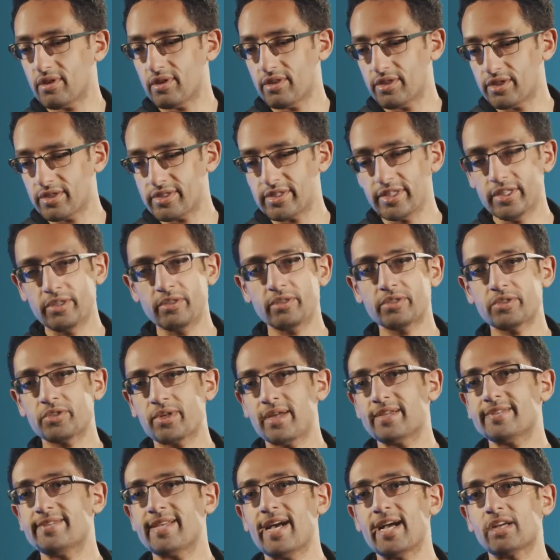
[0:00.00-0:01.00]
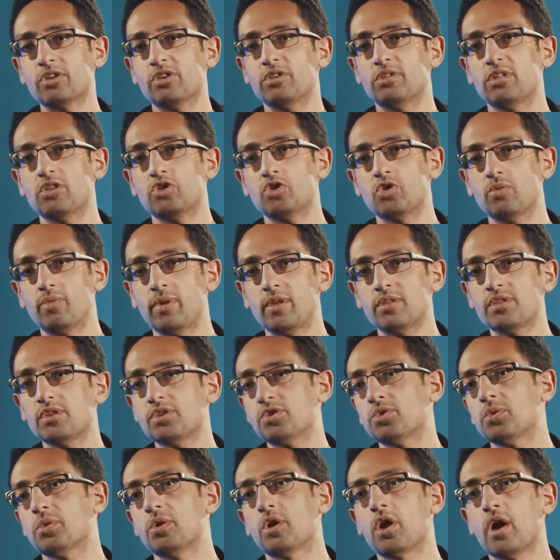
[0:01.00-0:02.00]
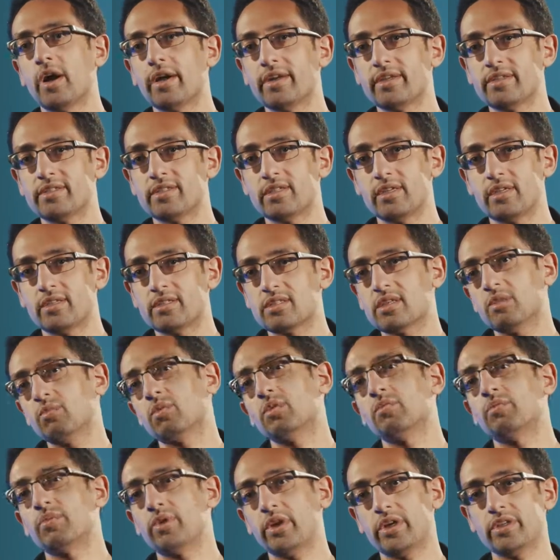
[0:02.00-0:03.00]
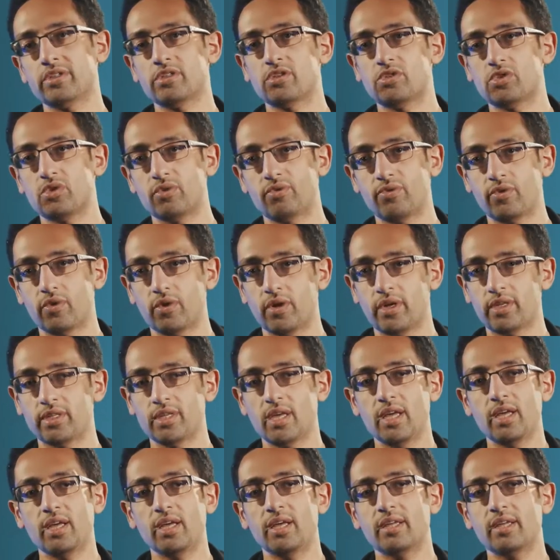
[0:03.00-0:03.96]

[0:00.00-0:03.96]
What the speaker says: this little transaction that you made that you were honest in and someone praises you for it,